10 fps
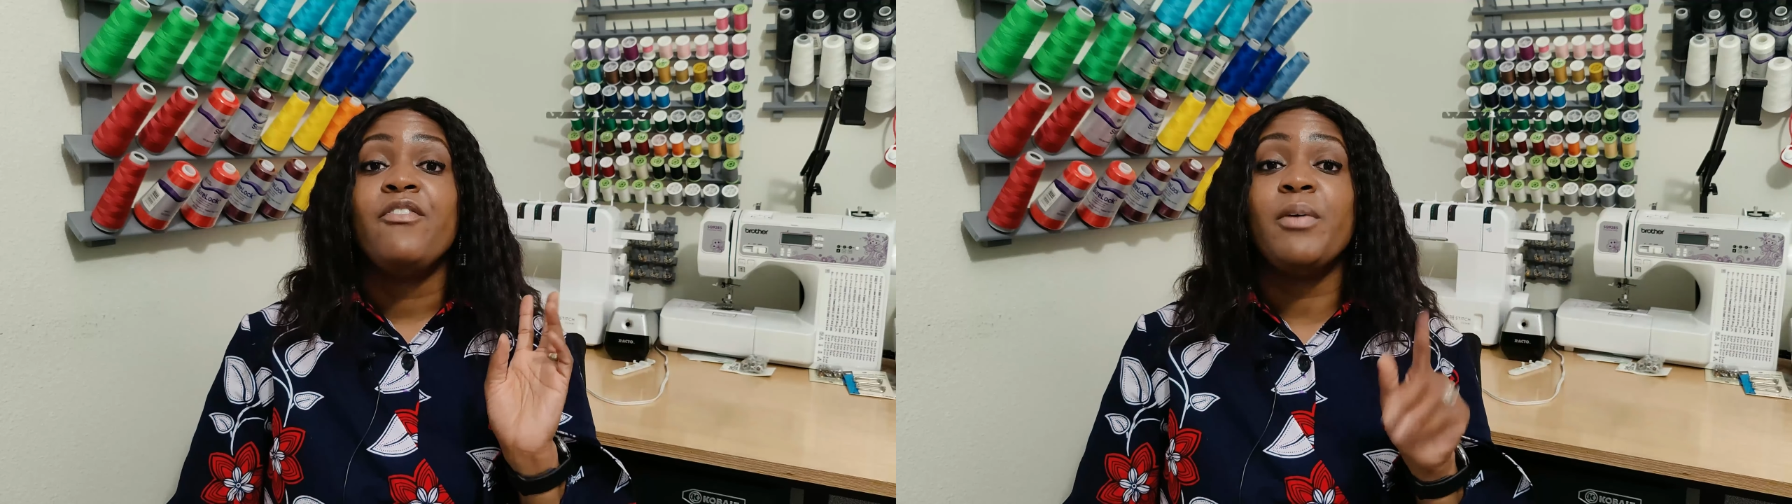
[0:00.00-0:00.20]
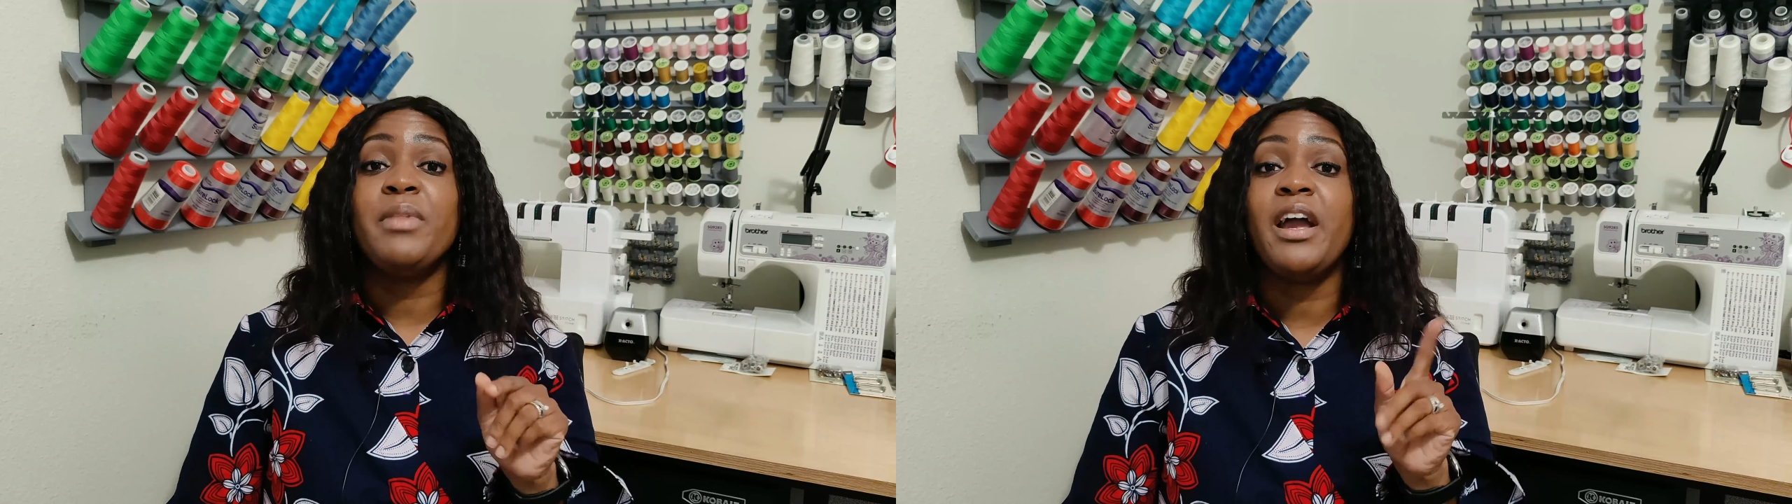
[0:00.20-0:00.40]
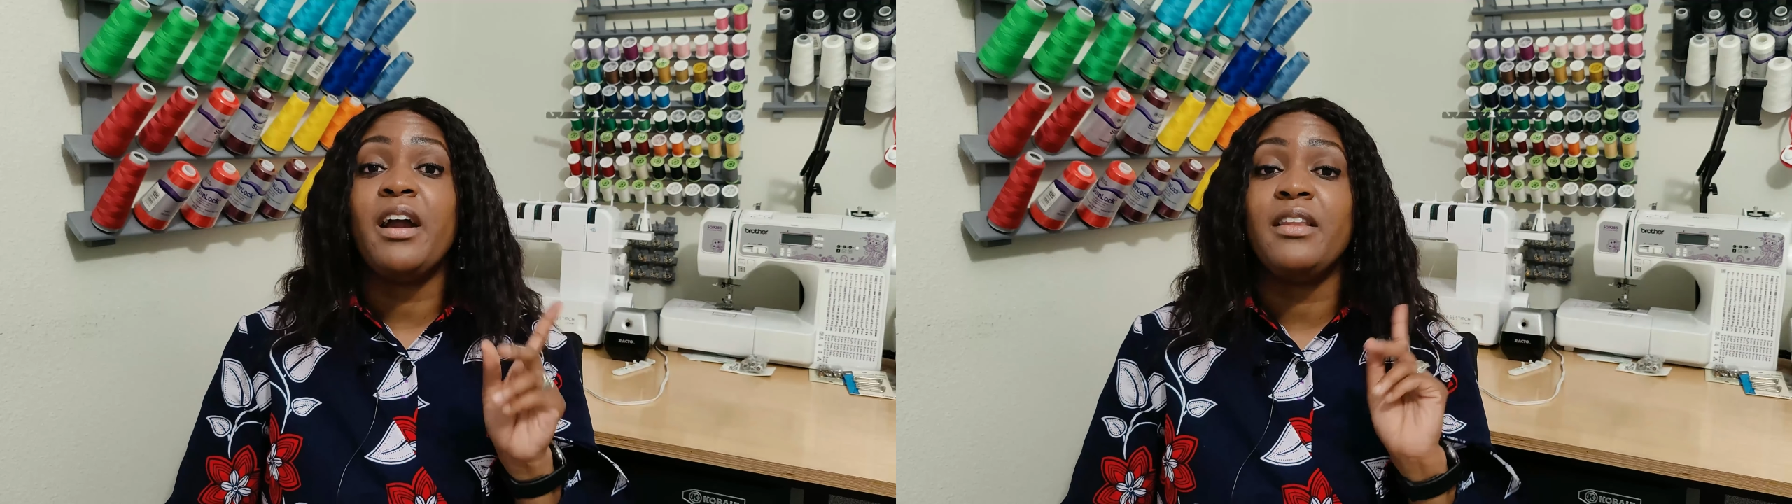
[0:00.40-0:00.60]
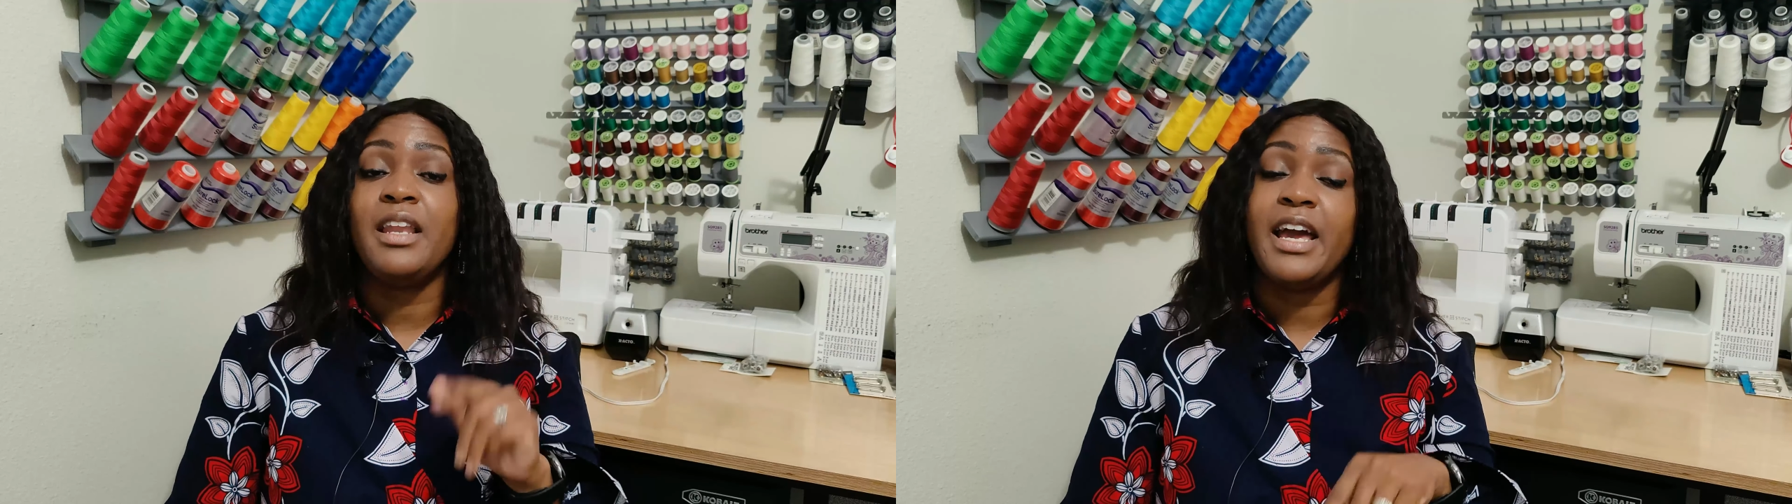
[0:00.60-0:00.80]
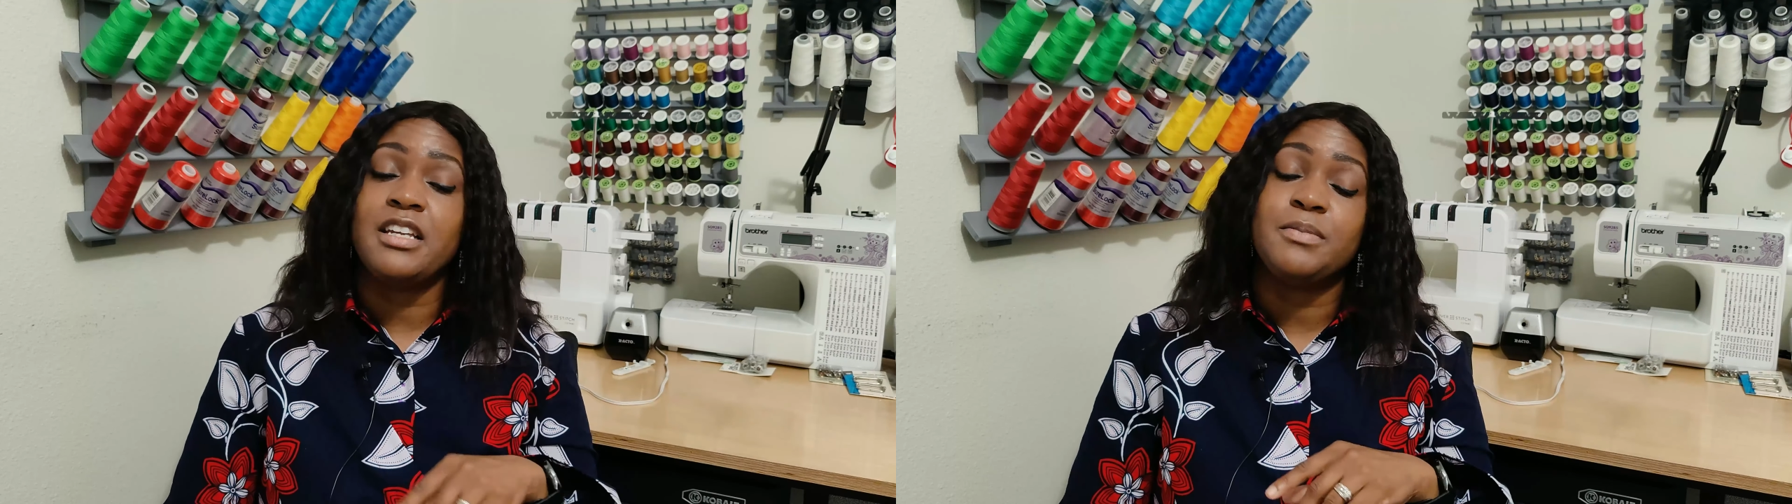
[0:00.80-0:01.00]
From there,
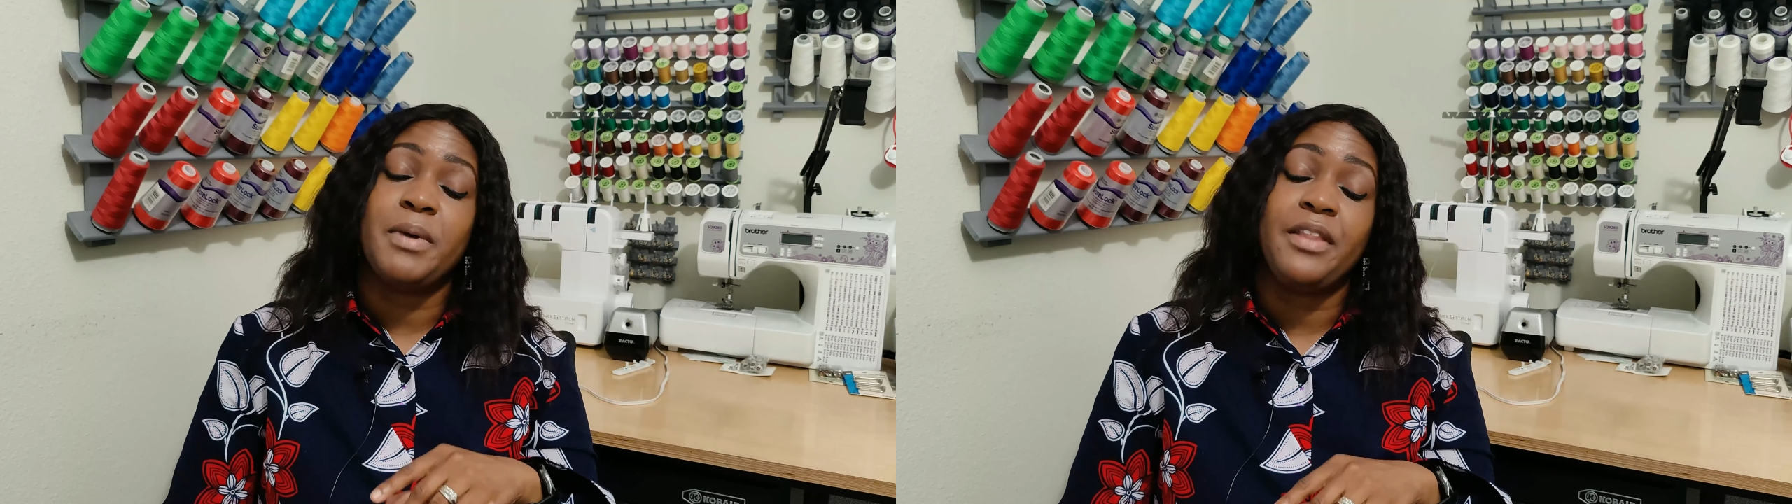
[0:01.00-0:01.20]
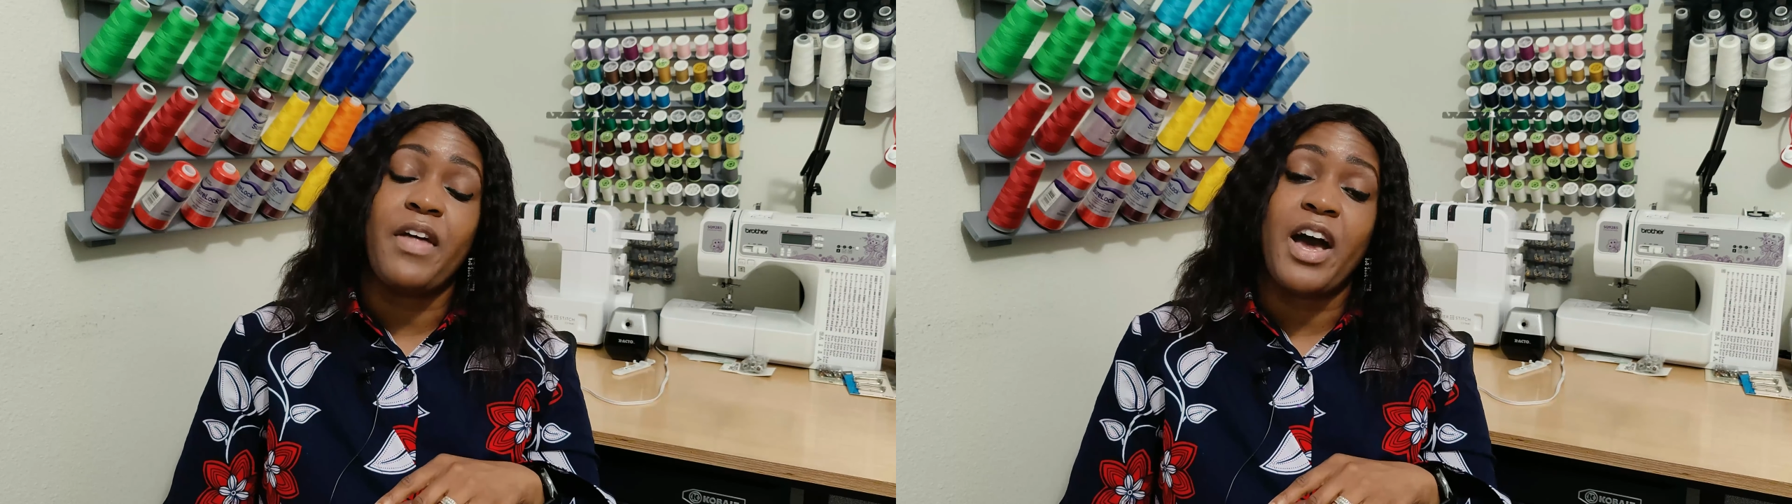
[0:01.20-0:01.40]
the next month